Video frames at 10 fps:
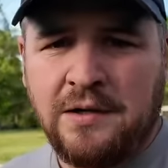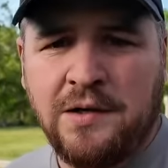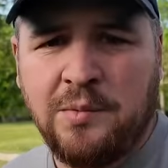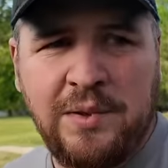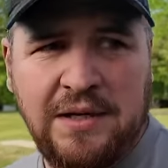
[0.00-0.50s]
in a
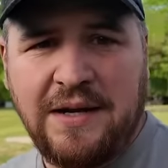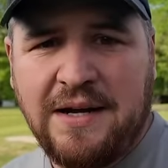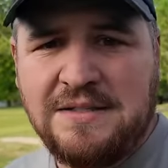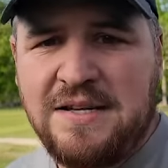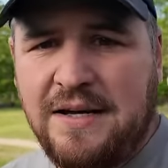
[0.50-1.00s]
little bit,
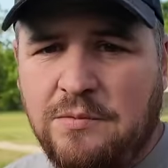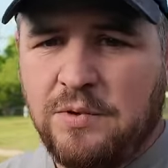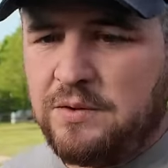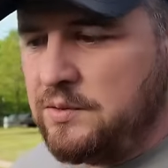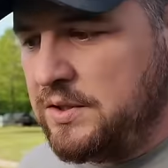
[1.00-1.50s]
like I said,
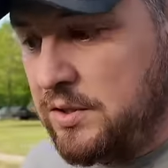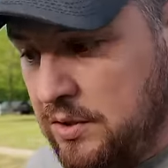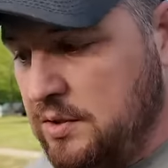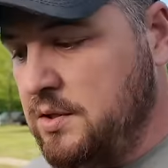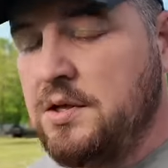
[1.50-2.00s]
we
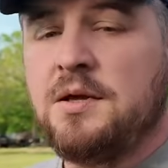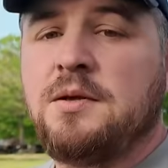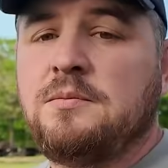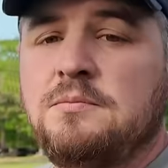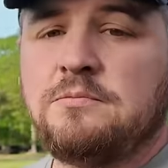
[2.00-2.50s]
will
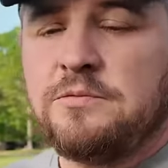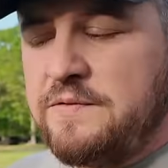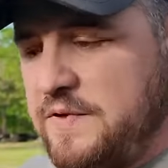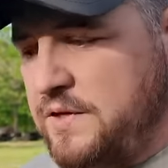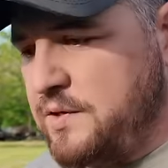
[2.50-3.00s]

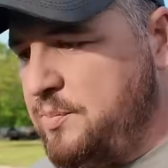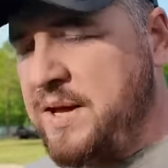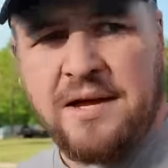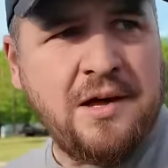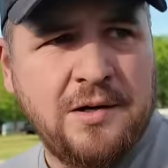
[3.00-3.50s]
reveal the
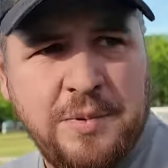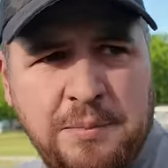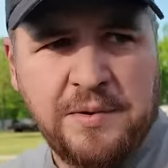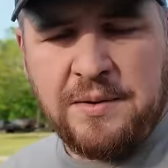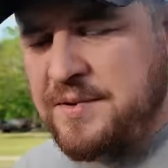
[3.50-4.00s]
paint color.
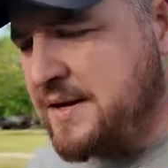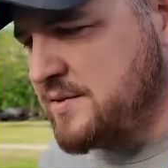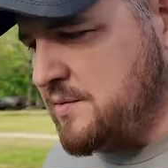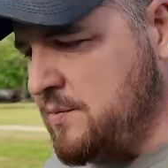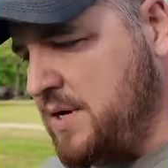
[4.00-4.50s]
People keeps
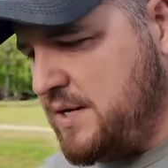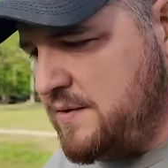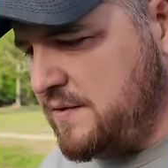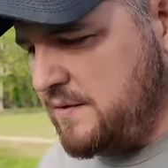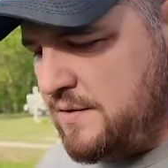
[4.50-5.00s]
asking,
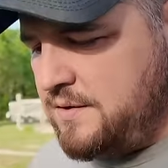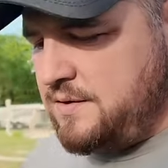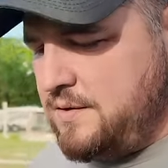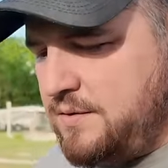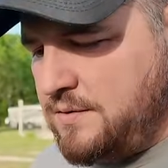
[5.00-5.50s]
what
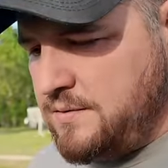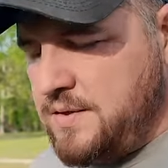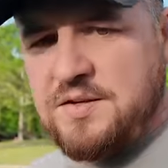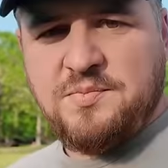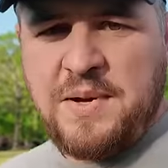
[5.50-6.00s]

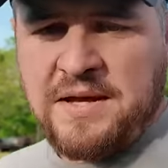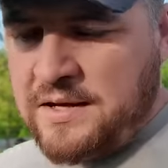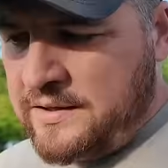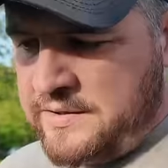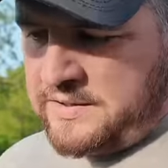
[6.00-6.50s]
is
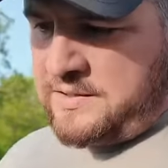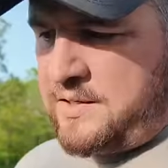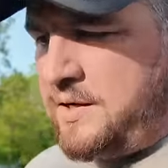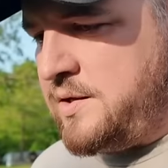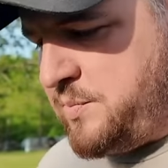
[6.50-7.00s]
paint color? And then
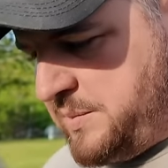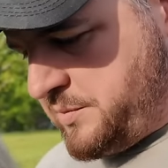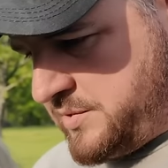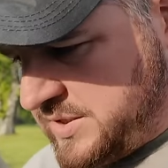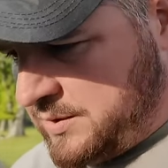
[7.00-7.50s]
the other
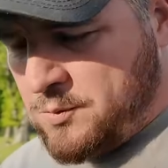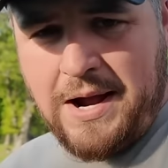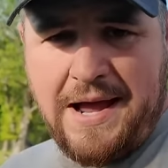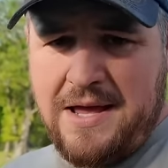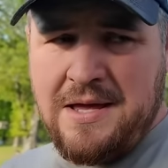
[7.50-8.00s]
people are saying,
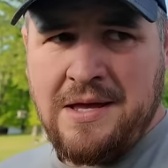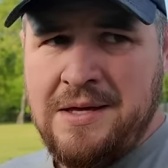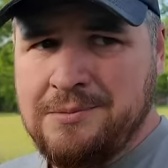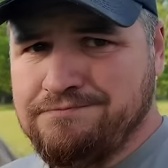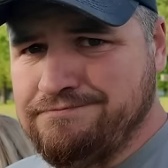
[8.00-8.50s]
why
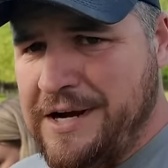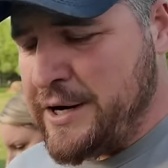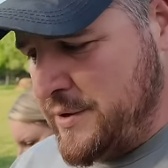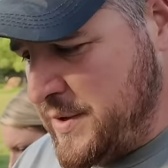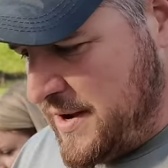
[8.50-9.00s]

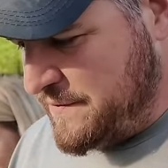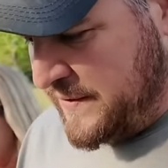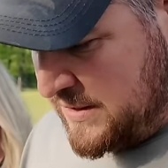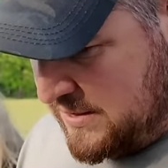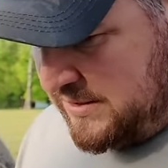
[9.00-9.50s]
are you not
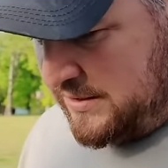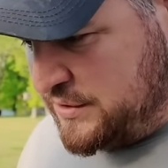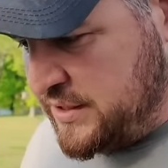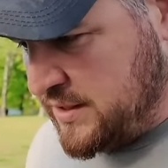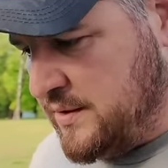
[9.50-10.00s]
finishing
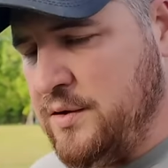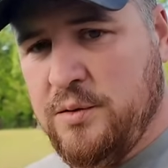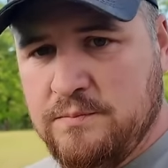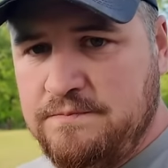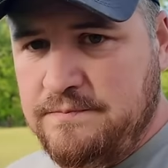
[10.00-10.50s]
the chicken coop?